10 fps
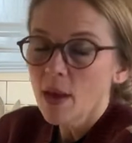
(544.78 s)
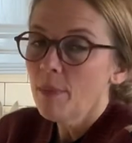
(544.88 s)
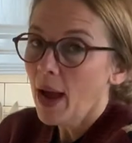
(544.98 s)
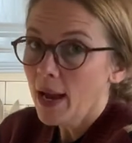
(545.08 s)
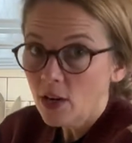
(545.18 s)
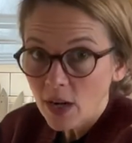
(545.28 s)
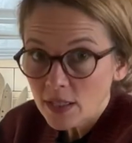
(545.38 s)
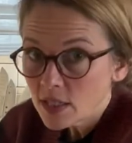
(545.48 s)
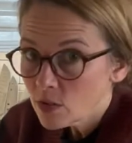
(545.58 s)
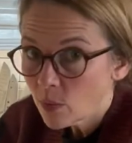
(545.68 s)
Pie
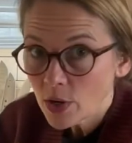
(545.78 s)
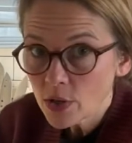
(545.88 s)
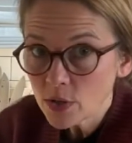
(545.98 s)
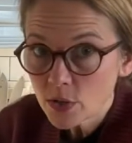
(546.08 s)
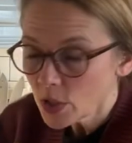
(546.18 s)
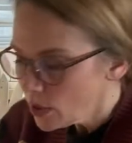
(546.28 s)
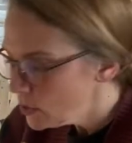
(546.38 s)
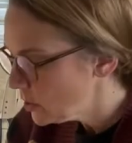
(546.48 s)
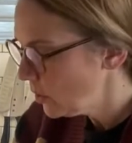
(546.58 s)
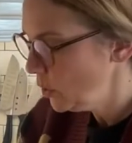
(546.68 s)
crust is one of those doughs
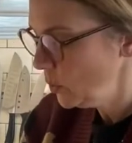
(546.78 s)
though, you